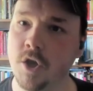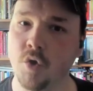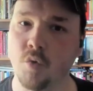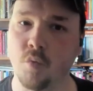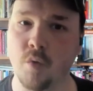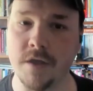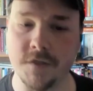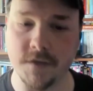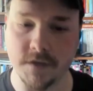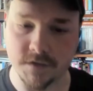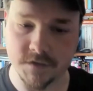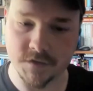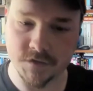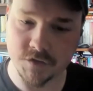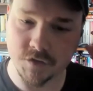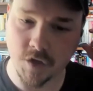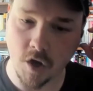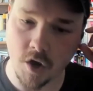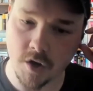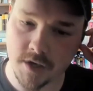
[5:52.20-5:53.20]
with
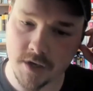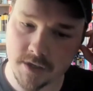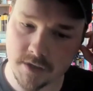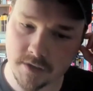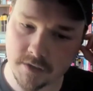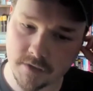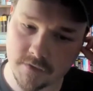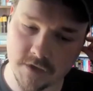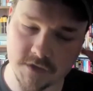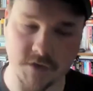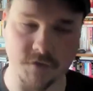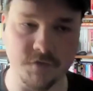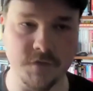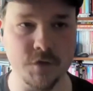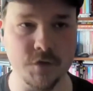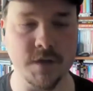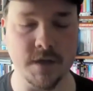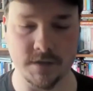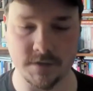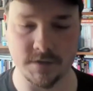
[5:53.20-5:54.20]
starting. There's a
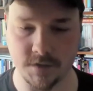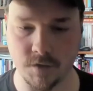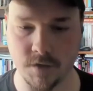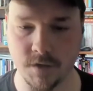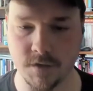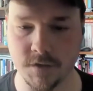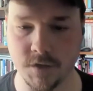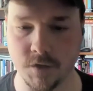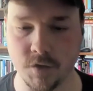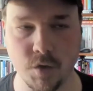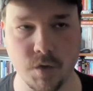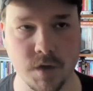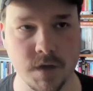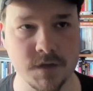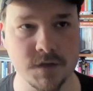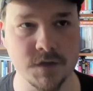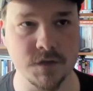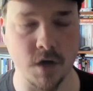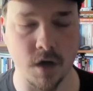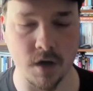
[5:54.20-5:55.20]
few things you can do. You
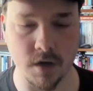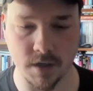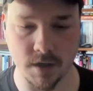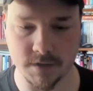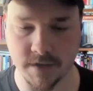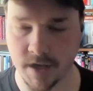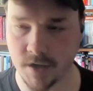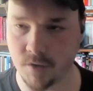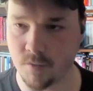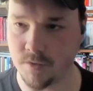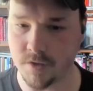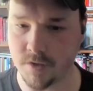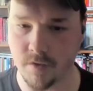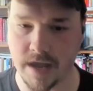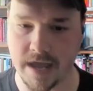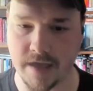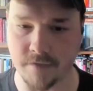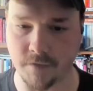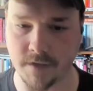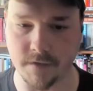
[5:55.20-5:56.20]
can start a
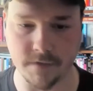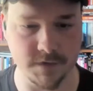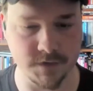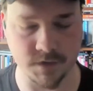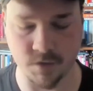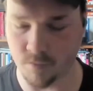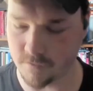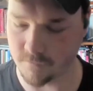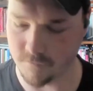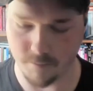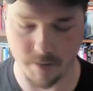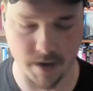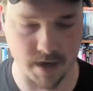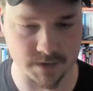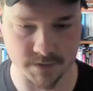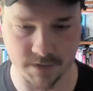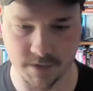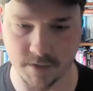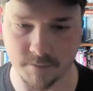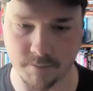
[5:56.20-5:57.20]
Taekwondo athlete, and this can work for
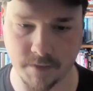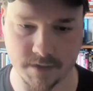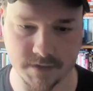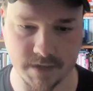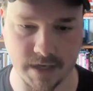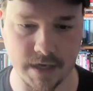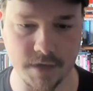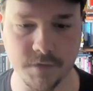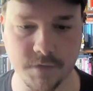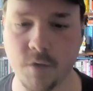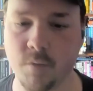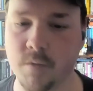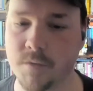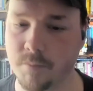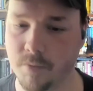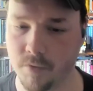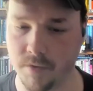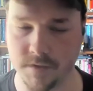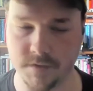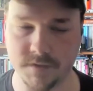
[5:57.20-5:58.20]
boxing, kickboxing, anything
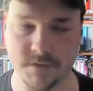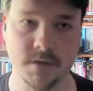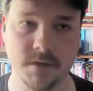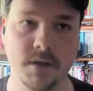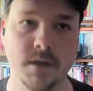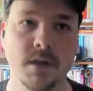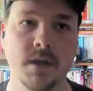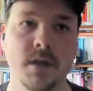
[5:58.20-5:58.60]
with points.